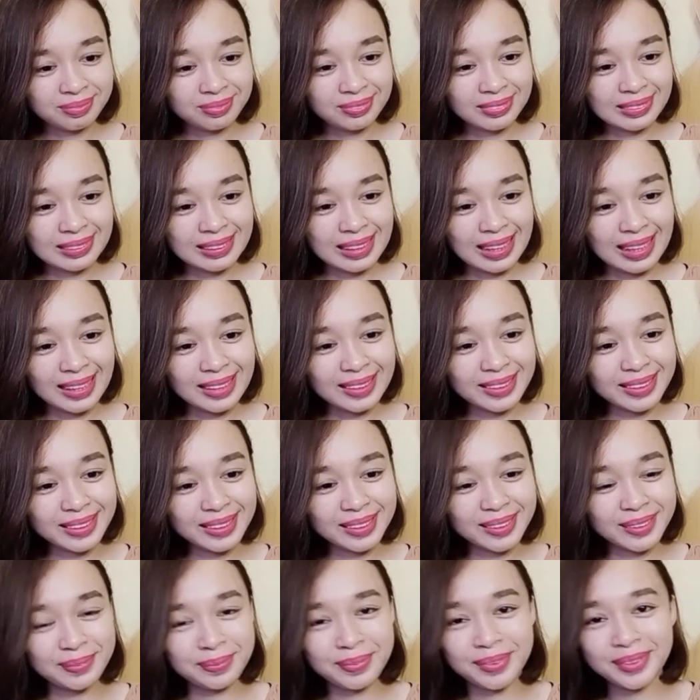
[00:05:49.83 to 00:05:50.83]
That's
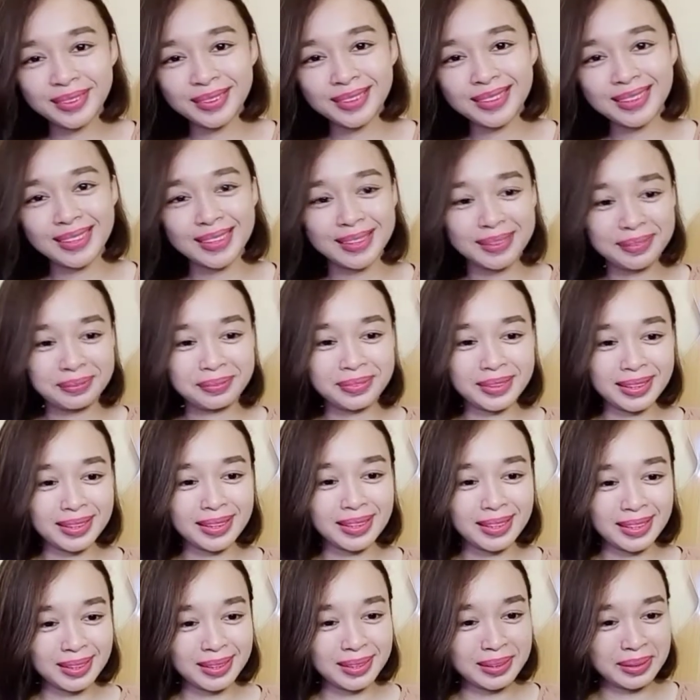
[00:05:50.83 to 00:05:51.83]
good musical
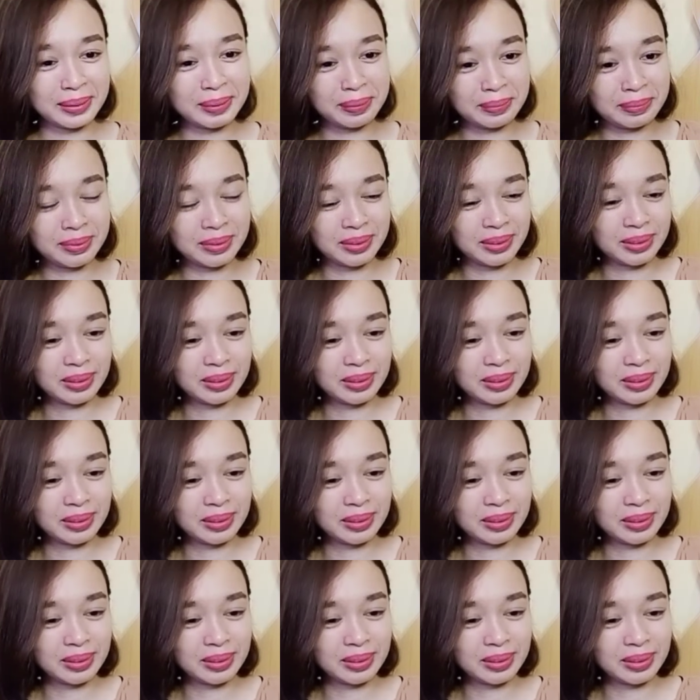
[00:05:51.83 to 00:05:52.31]
vibes.